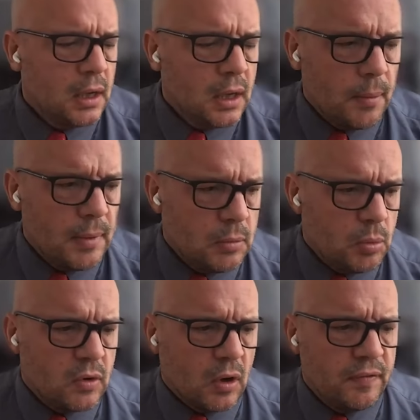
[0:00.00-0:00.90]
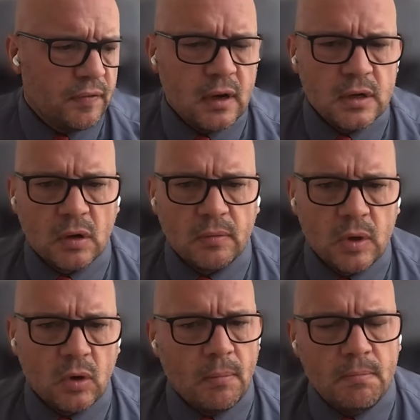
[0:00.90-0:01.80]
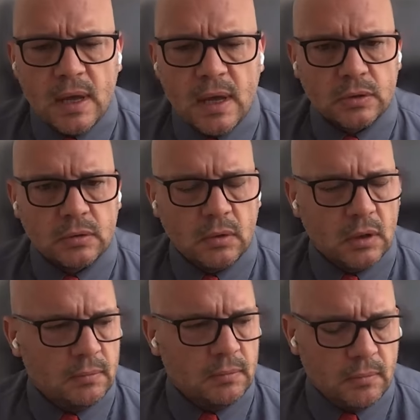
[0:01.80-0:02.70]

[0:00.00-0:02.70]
I mean, we've got a very sort of, we've got a mixed um,